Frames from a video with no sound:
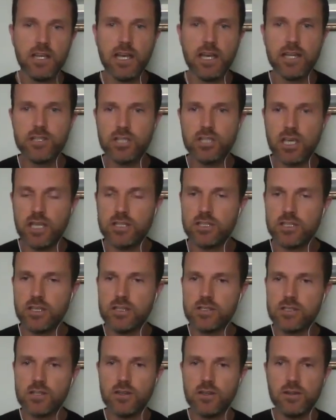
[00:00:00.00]

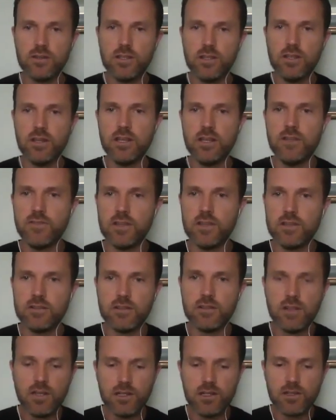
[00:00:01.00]
changing. So,
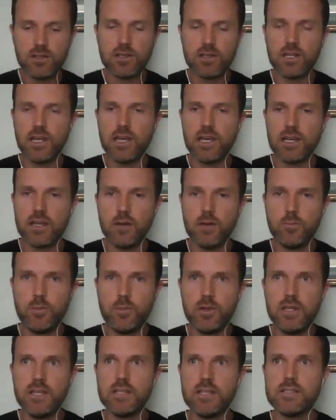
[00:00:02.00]
even looking at
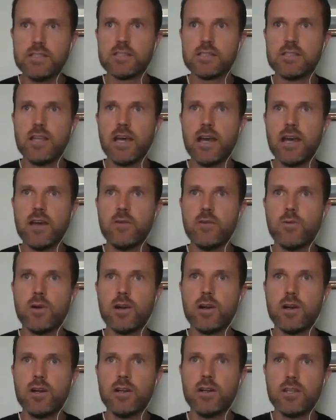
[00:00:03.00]
companies that
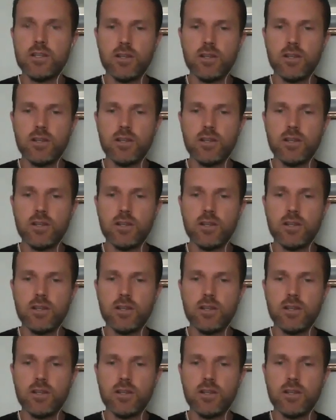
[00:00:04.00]
were,